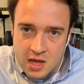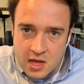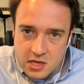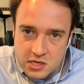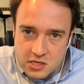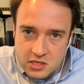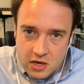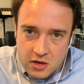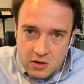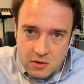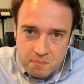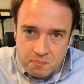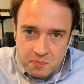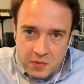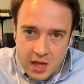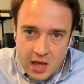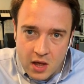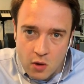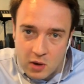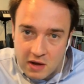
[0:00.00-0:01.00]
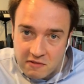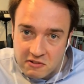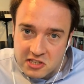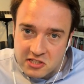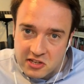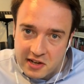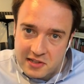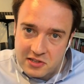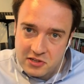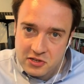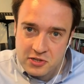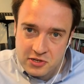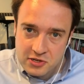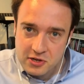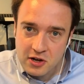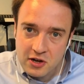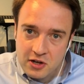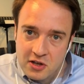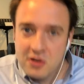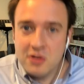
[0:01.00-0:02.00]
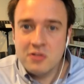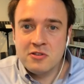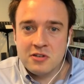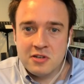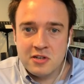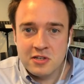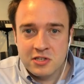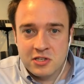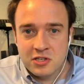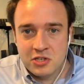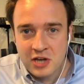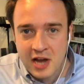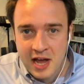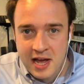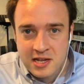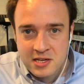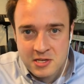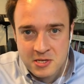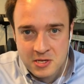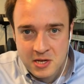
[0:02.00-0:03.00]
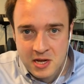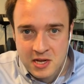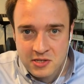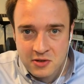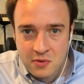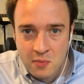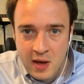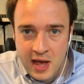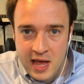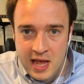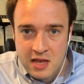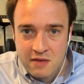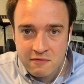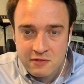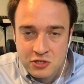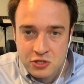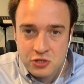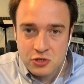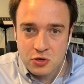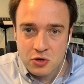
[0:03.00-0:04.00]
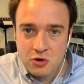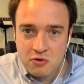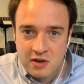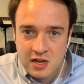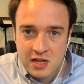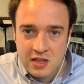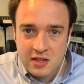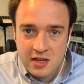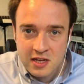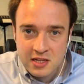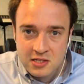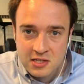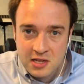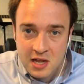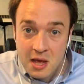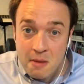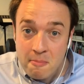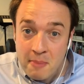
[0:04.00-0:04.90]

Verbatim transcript: So, we've decided to start Continence Chats as a way of ensuring that